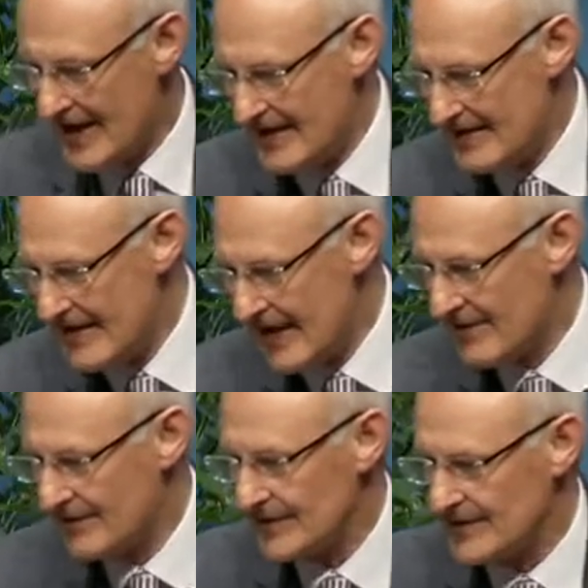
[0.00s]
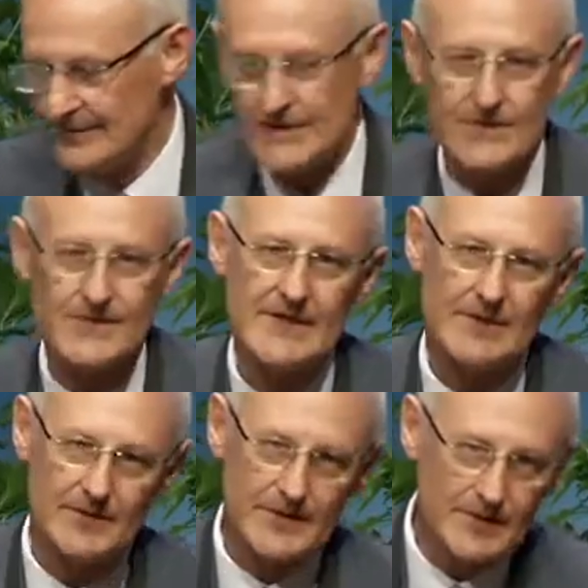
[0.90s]
in the effort to reduce
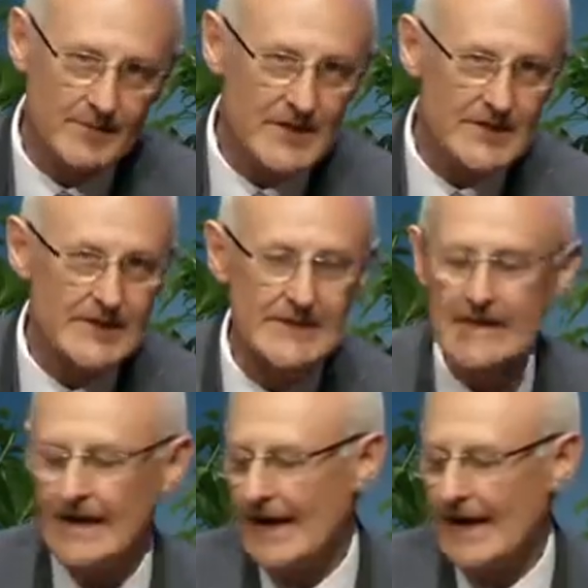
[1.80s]
CO2 emissions.